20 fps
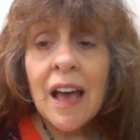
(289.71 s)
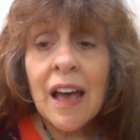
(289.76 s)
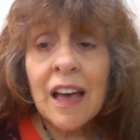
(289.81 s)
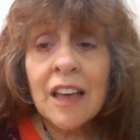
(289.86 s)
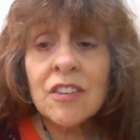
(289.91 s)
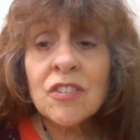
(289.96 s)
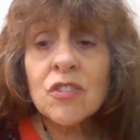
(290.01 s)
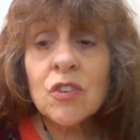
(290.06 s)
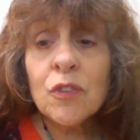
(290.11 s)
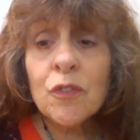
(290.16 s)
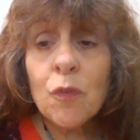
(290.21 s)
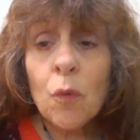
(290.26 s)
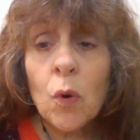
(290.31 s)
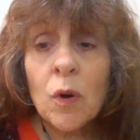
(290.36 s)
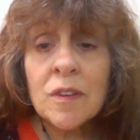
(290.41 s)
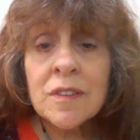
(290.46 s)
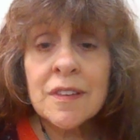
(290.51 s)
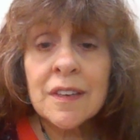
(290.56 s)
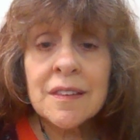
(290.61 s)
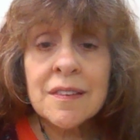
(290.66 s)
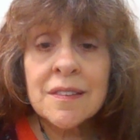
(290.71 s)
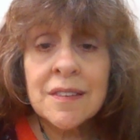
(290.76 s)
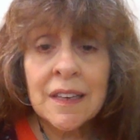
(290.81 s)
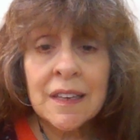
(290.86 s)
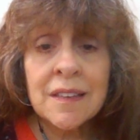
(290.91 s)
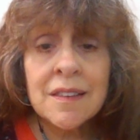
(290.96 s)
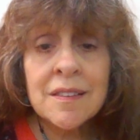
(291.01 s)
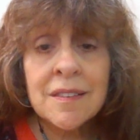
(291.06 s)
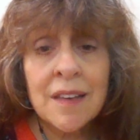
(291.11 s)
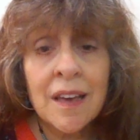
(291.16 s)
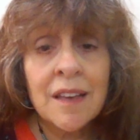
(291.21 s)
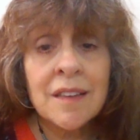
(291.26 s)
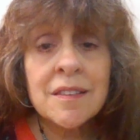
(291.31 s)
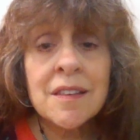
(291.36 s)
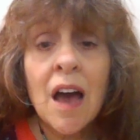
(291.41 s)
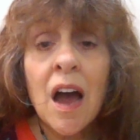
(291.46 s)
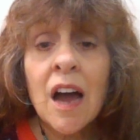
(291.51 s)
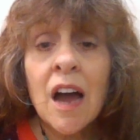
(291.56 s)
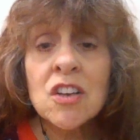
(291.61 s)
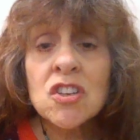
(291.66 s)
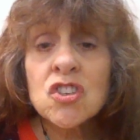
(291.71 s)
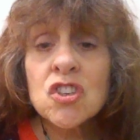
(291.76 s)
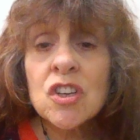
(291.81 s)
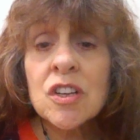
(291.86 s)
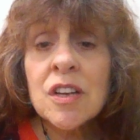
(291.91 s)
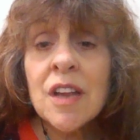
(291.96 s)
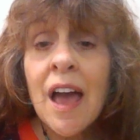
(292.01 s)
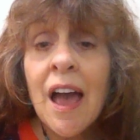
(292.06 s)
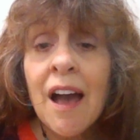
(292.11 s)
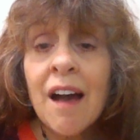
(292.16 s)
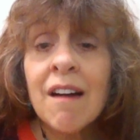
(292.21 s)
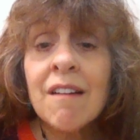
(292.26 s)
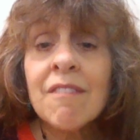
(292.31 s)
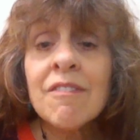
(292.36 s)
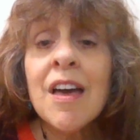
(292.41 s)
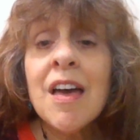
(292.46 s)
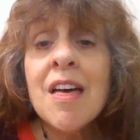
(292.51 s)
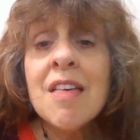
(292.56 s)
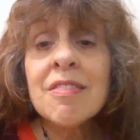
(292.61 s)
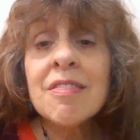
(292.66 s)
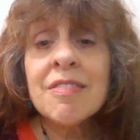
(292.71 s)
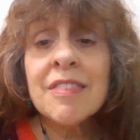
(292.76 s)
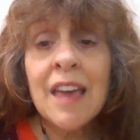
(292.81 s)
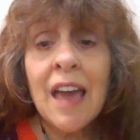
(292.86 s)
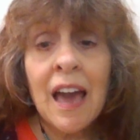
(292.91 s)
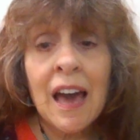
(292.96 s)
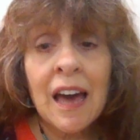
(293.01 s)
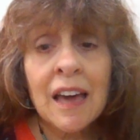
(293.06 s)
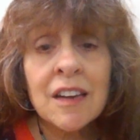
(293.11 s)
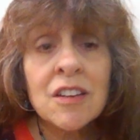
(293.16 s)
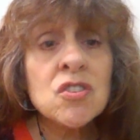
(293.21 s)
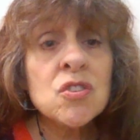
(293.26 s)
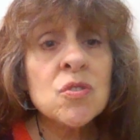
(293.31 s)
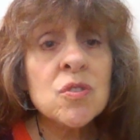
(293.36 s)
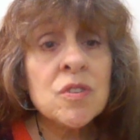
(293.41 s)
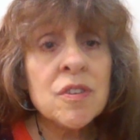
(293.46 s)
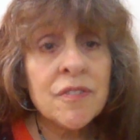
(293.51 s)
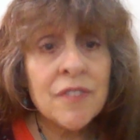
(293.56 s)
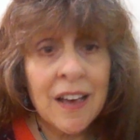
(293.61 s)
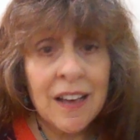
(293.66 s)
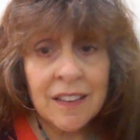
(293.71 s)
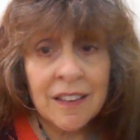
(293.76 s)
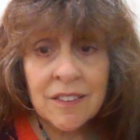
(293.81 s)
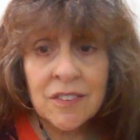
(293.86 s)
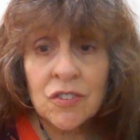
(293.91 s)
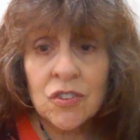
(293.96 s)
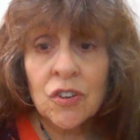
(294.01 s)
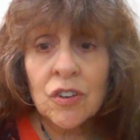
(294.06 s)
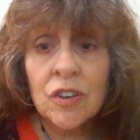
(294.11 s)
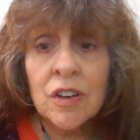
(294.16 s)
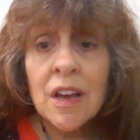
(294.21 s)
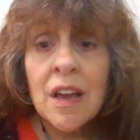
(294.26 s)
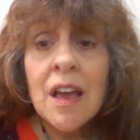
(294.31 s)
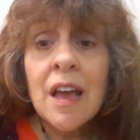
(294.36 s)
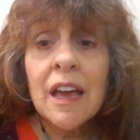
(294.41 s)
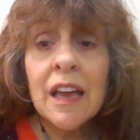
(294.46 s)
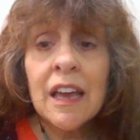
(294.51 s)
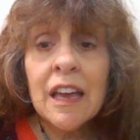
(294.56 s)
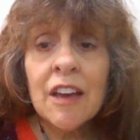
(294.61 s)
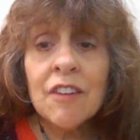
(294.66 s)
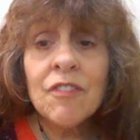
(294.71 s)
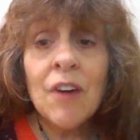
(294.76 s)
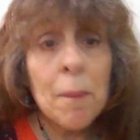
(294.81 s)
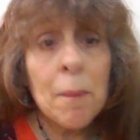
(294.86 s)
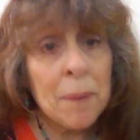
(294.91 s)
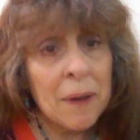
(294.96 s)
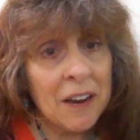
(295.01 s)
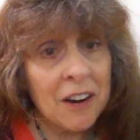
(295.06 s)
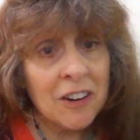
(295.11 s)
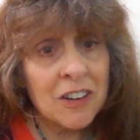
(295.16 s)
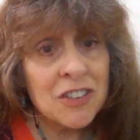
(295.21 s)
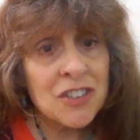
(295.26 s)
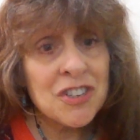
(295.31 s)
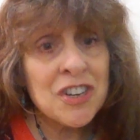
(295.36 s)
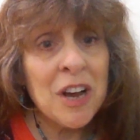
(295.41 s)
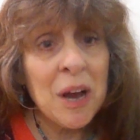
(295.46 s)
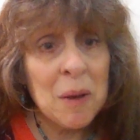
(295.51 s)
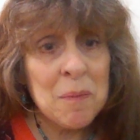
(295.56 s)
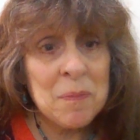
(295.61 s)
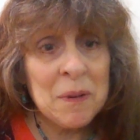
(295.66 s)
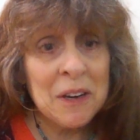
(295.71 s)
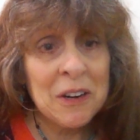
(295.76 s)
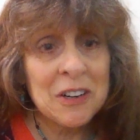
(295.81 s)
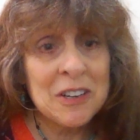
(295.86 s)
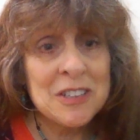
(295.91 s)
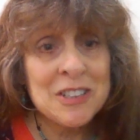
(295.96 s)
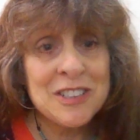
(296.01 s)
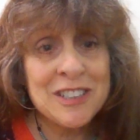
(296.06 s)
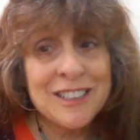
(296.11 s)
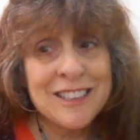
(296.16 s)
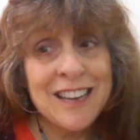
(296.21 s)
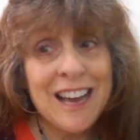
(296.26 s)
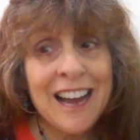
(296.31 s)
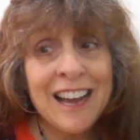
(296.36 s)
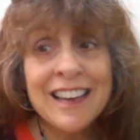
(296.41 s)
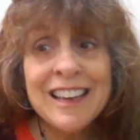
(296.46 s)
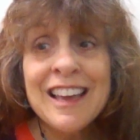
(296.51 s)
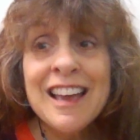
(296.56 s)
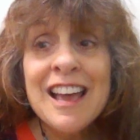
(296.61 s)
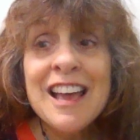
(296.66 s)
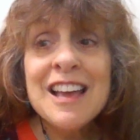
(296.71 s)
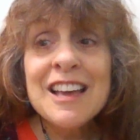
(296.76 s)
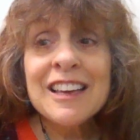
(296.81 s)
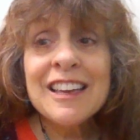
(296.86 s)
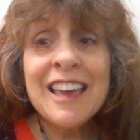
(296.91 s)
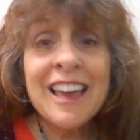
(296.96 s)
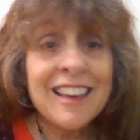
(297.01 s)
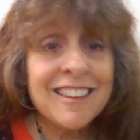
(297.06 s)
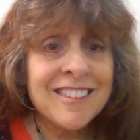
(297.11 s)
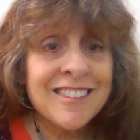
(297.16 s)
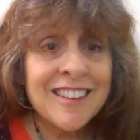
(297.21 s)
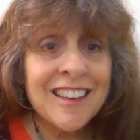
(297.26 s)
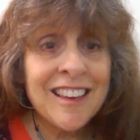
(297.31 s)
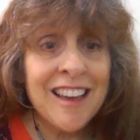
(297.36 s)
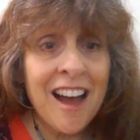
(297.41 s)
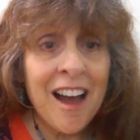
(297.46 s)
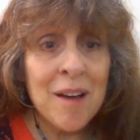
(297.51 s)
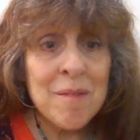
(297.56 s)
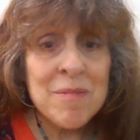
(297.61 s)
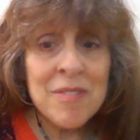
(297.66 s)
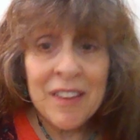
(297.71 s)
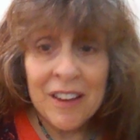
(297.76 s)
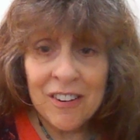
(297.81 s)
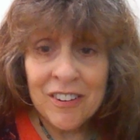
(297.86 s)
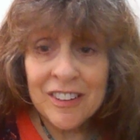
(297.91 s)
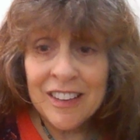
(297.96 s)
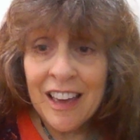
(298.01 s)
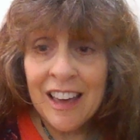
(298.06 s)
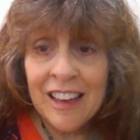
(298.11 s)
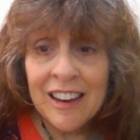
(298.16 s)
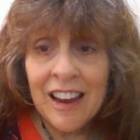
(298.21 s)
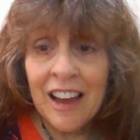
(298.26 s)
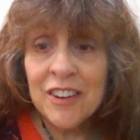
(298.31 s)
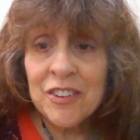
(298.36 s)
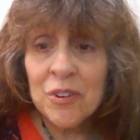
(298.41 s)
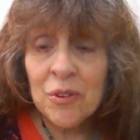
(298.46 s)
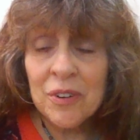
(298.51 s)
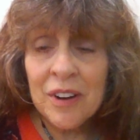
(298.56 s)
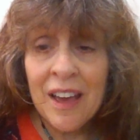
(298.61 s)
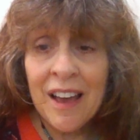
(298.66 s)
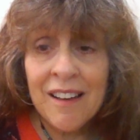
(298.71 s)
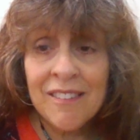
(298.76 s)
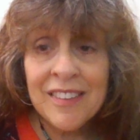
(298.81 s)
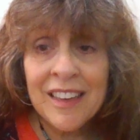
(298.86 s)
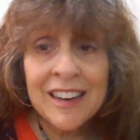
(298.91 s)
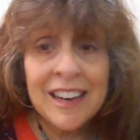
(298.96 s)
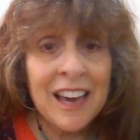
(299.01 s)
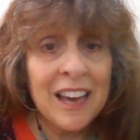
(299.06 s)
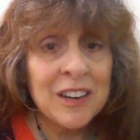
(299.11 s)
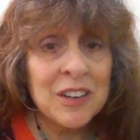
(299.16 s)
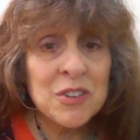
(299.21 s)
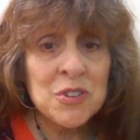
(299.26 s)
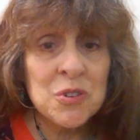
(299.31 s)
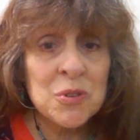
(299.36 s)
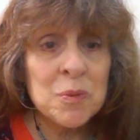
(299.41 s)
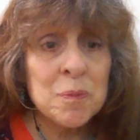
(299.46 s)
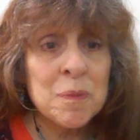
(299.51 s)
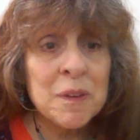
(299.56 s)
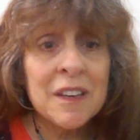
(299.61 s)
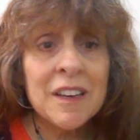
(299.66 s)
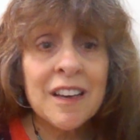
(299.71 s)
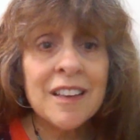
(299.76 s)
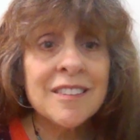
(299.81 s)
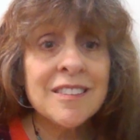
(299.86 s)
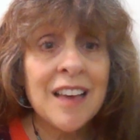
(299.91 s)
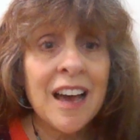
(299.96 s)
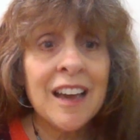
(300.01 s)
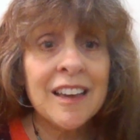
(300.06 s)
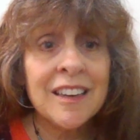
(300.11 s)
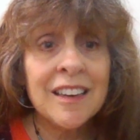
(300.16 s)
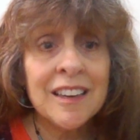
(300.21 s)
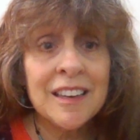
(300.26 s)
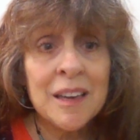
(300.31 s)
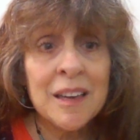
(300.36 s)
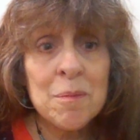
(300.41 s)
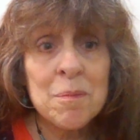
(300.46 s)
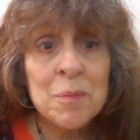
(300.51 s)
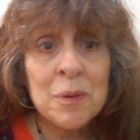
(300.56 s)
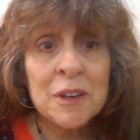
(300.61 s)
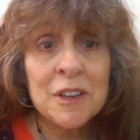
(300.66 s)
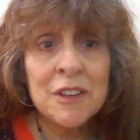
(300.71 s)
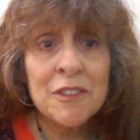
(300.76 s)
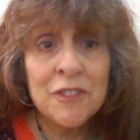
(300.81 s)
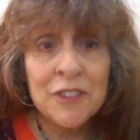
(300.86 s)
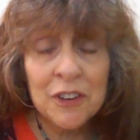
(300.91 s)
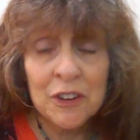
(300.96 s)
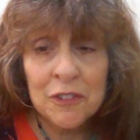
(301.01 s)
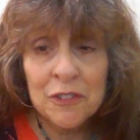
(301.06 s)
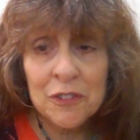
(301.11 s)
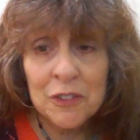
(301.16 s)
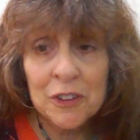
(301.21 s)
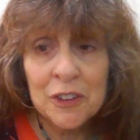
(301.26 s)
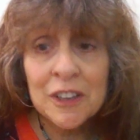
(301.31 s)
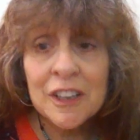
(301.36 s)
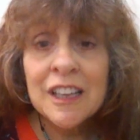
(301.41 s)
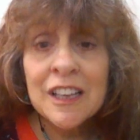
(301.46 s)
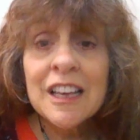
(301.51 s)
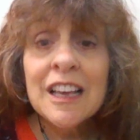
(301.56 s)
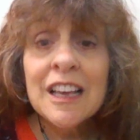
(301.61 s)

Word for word: Esther 4:16 says, "I should have the attitude of Esther if I perish, I perish. And I can't say I'm there yet. I don't have that attitude because I can get pretty fearful